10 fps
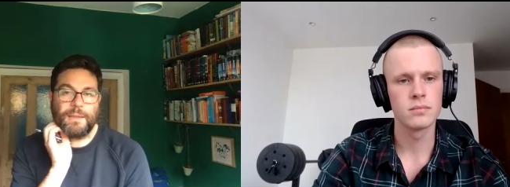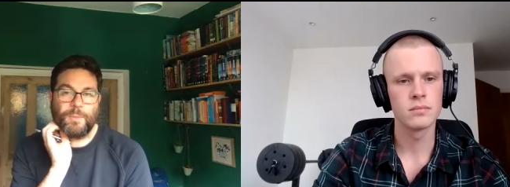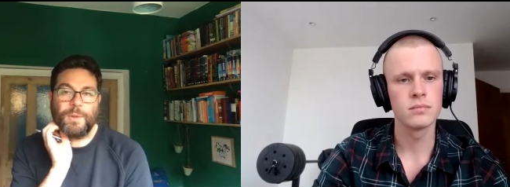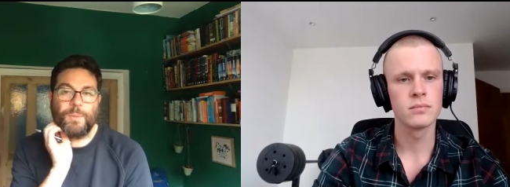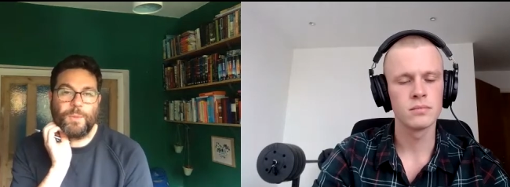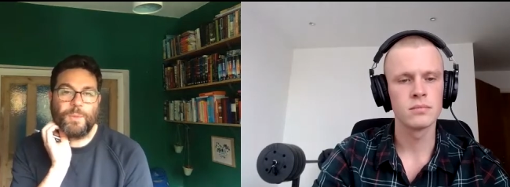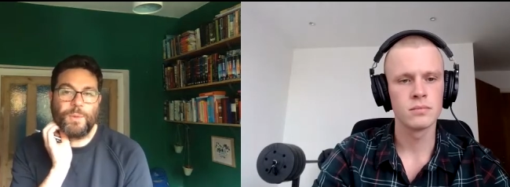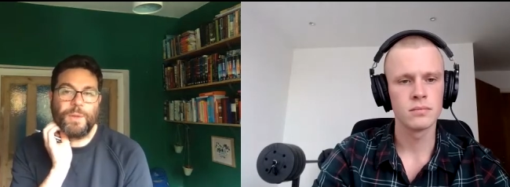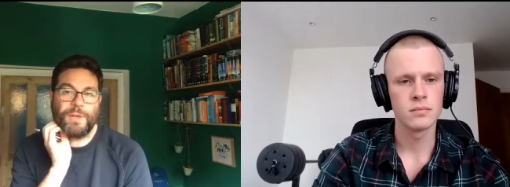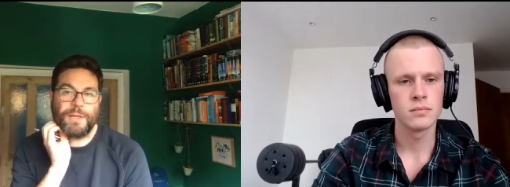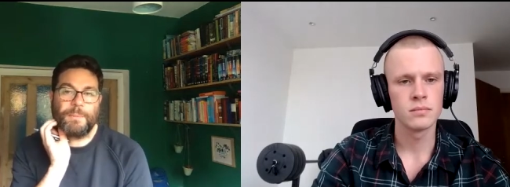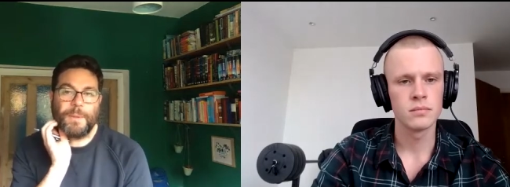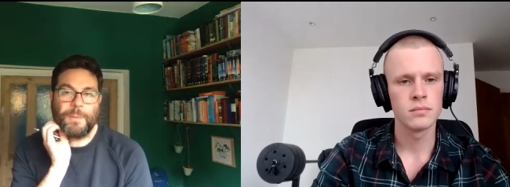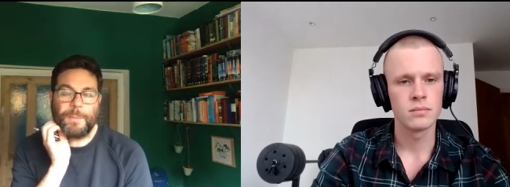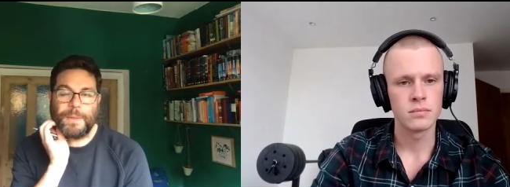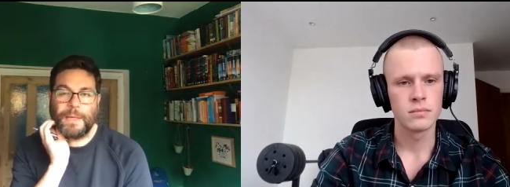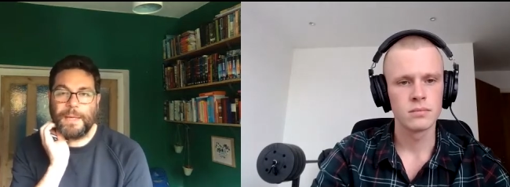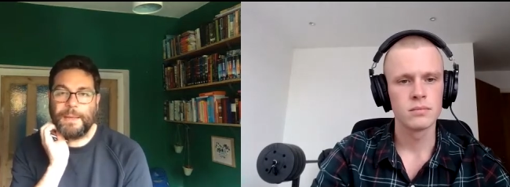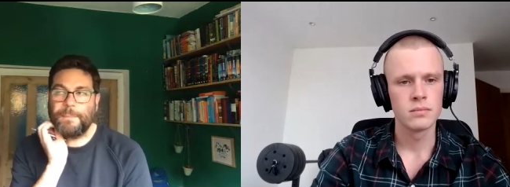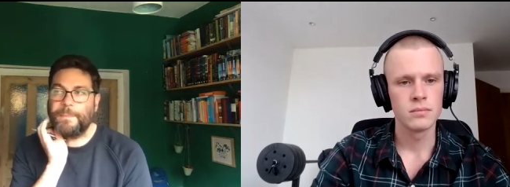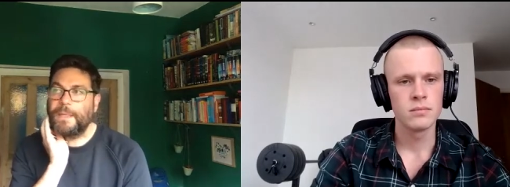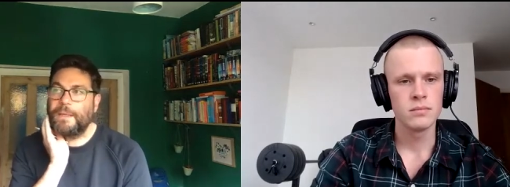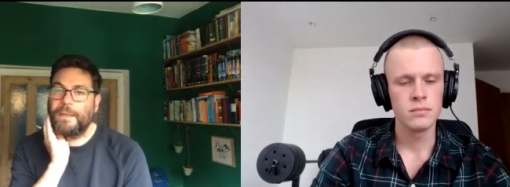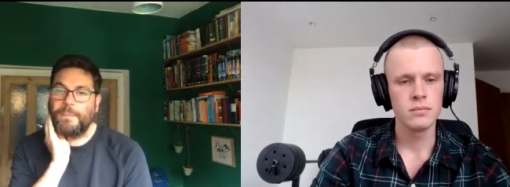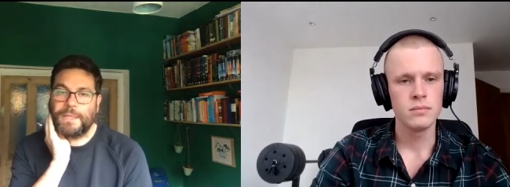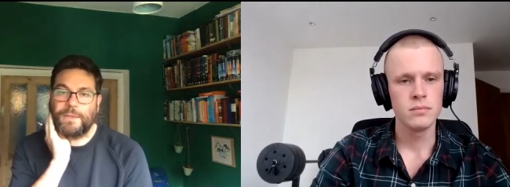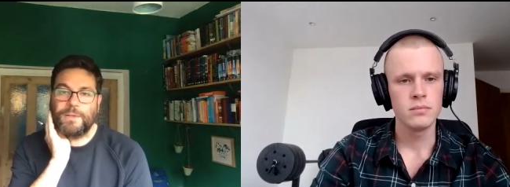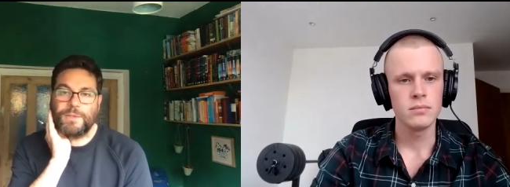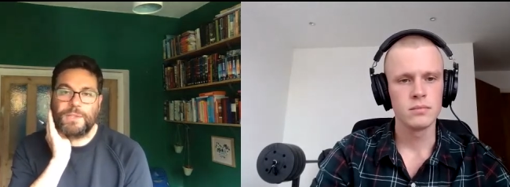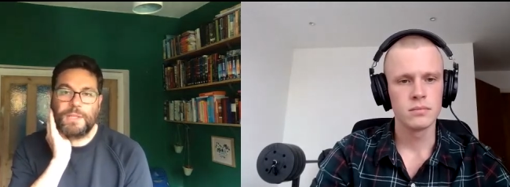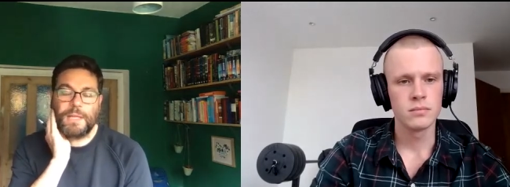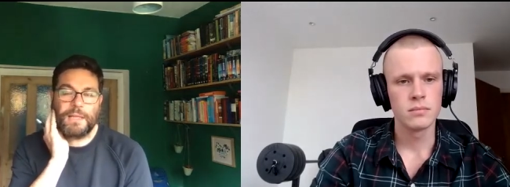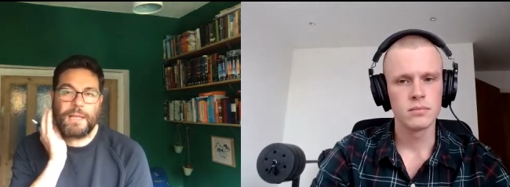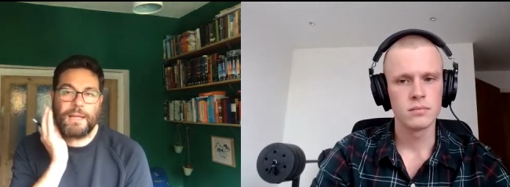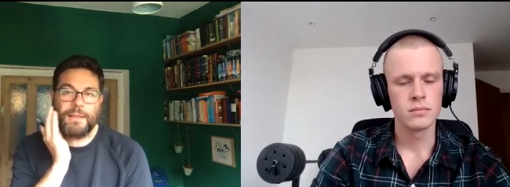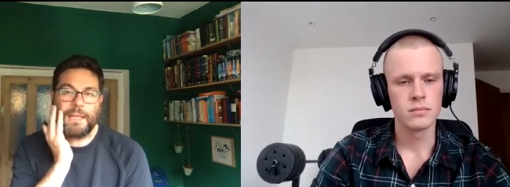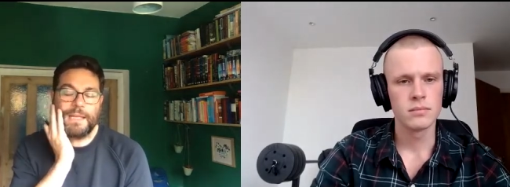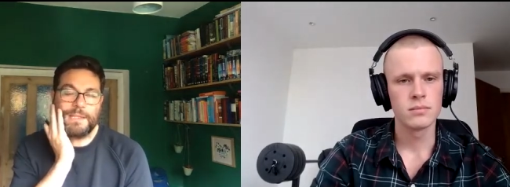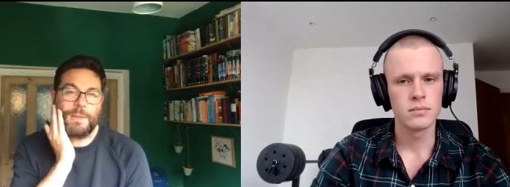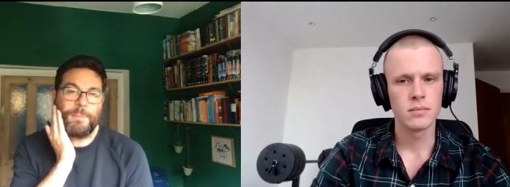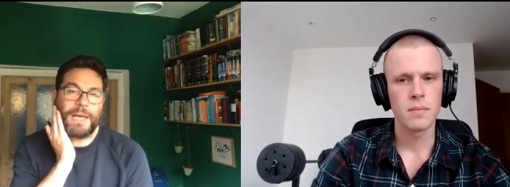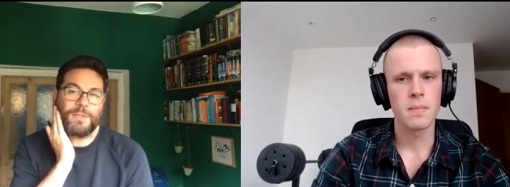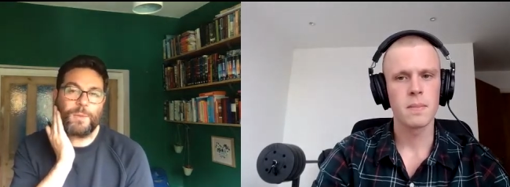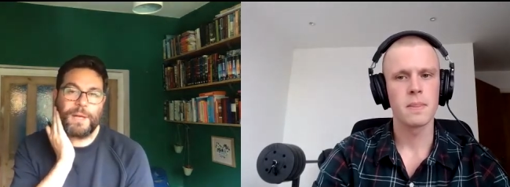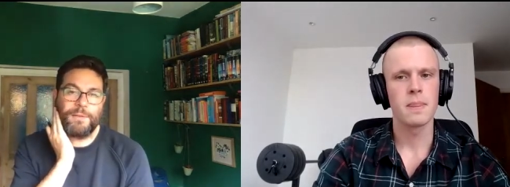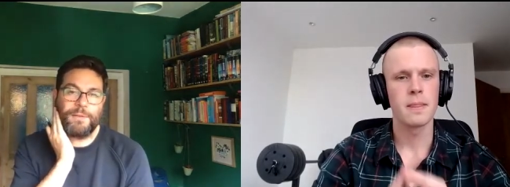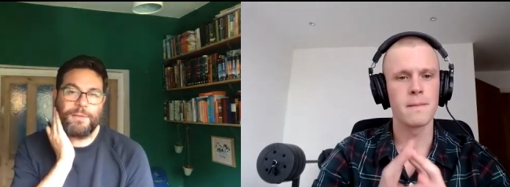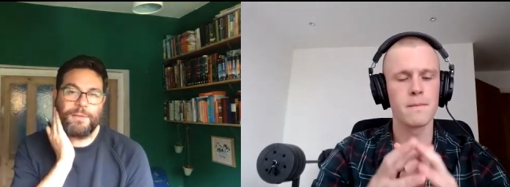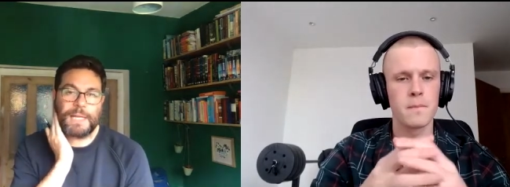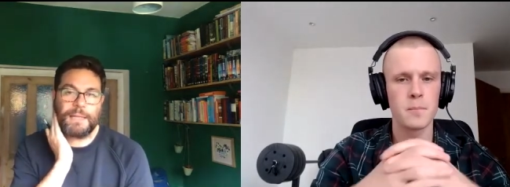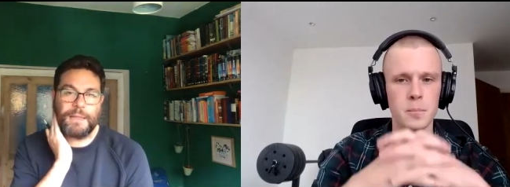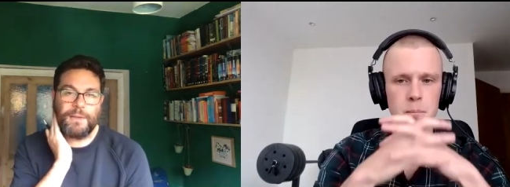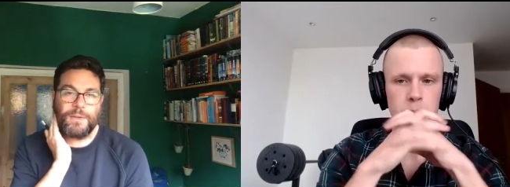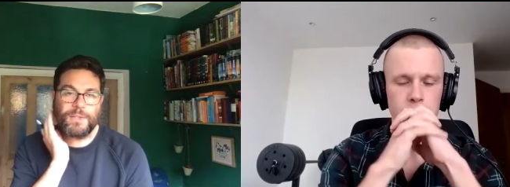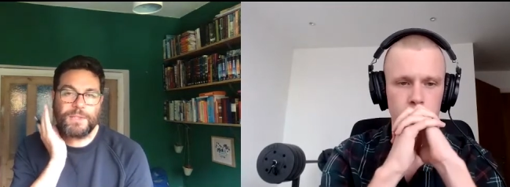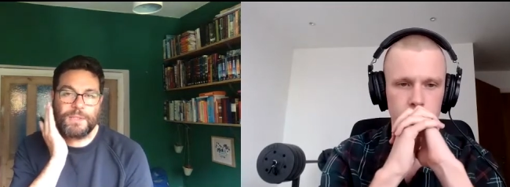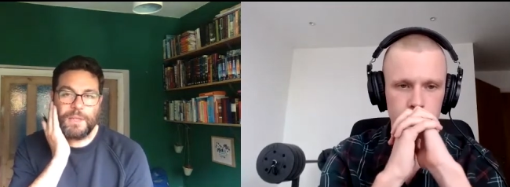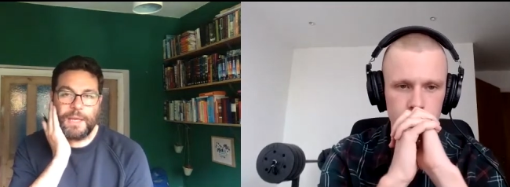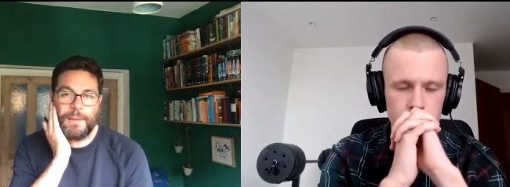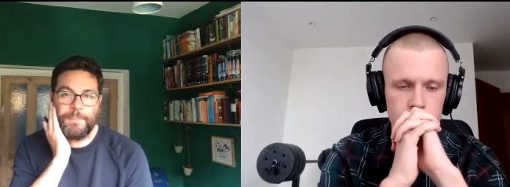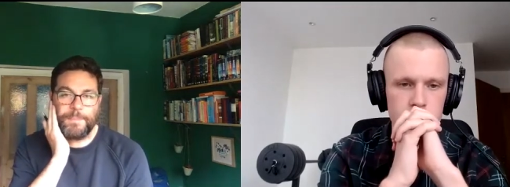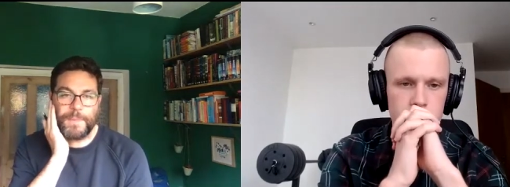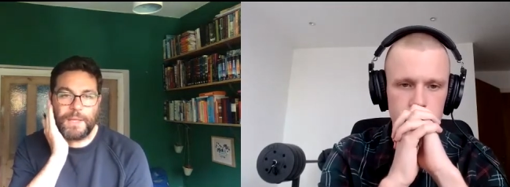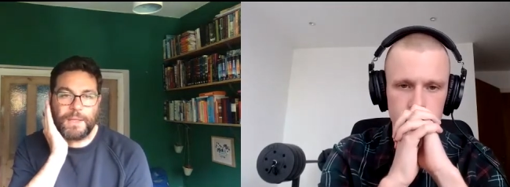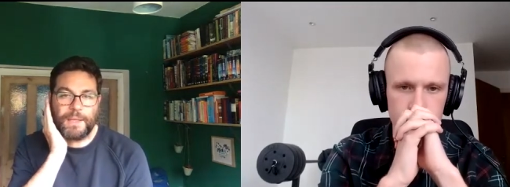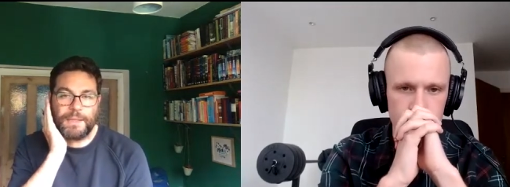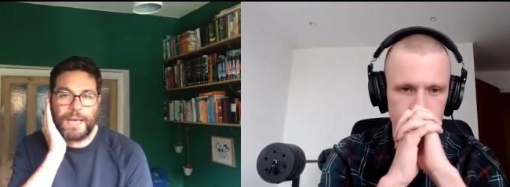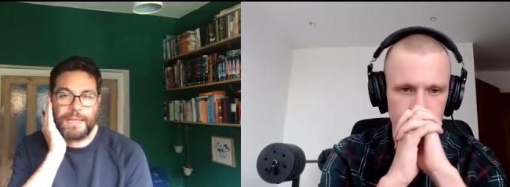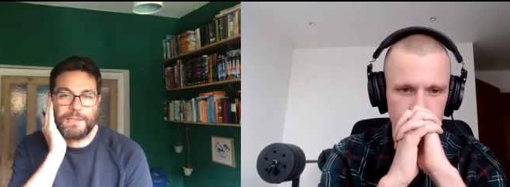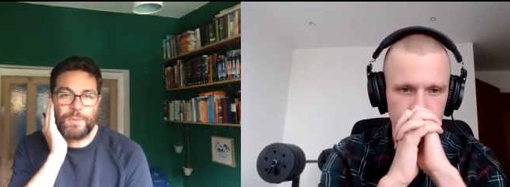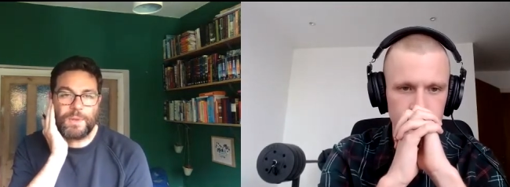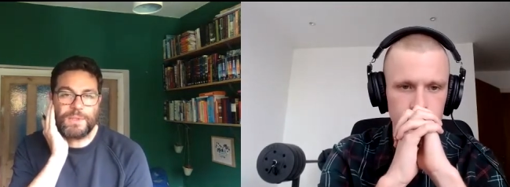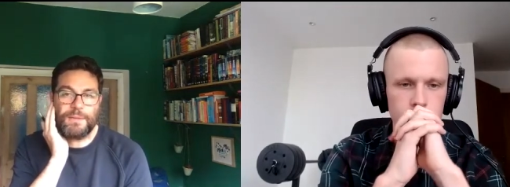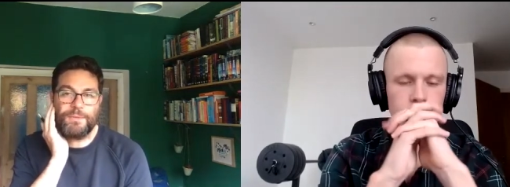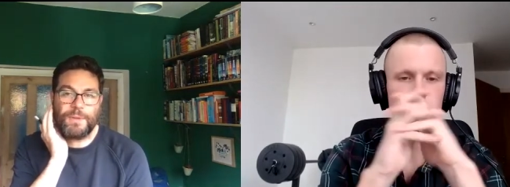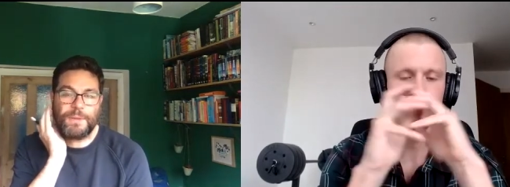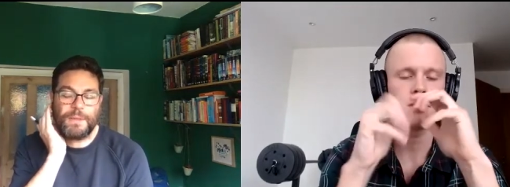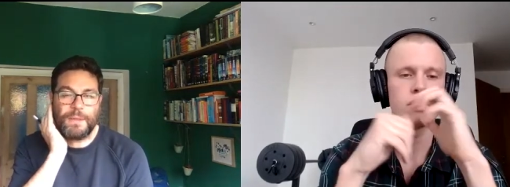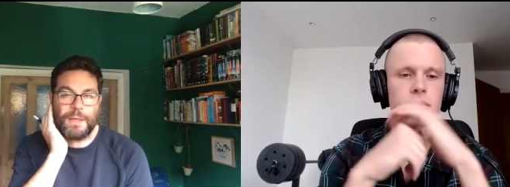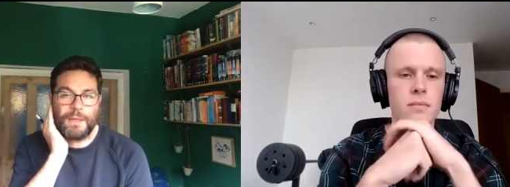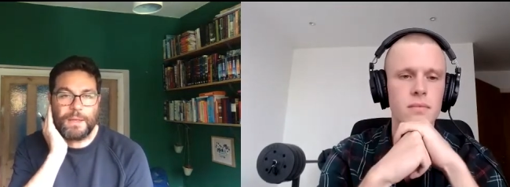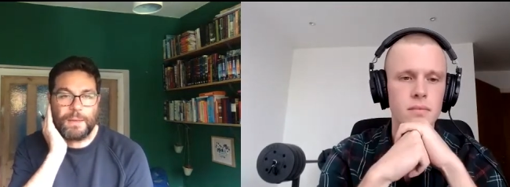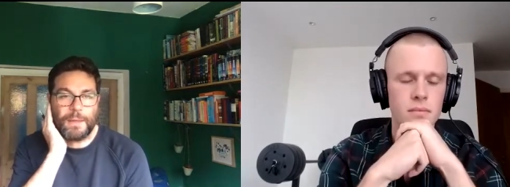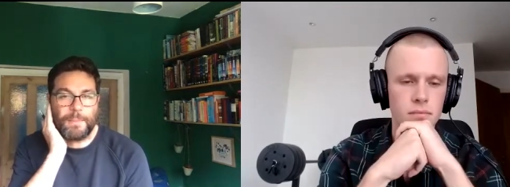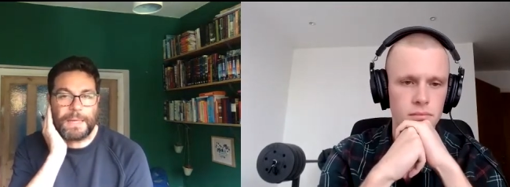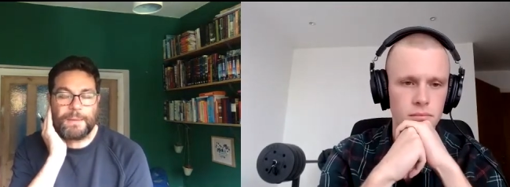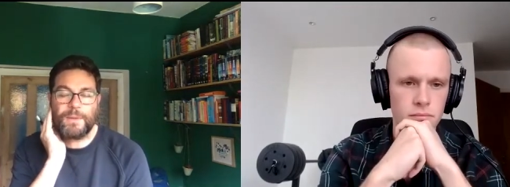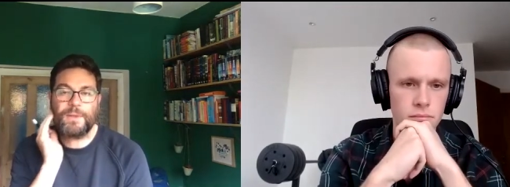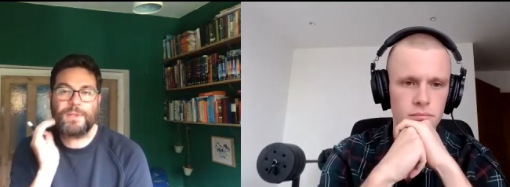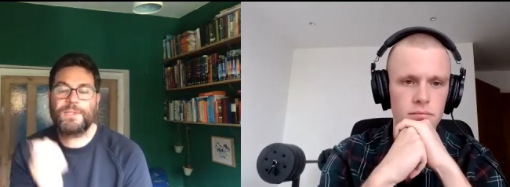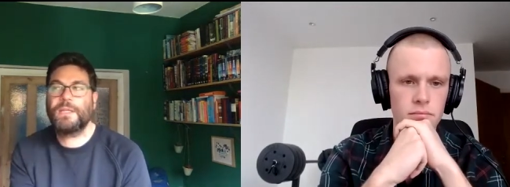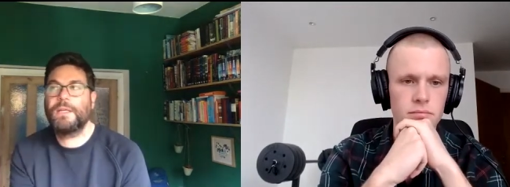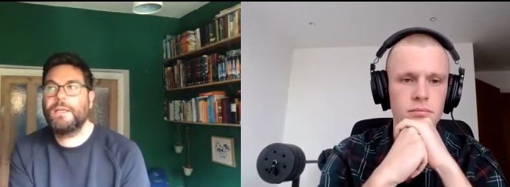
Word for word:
Speaker 1: we we bring them up um because I think it's the best way of understanding us um and, and getting to what's different uh, about us.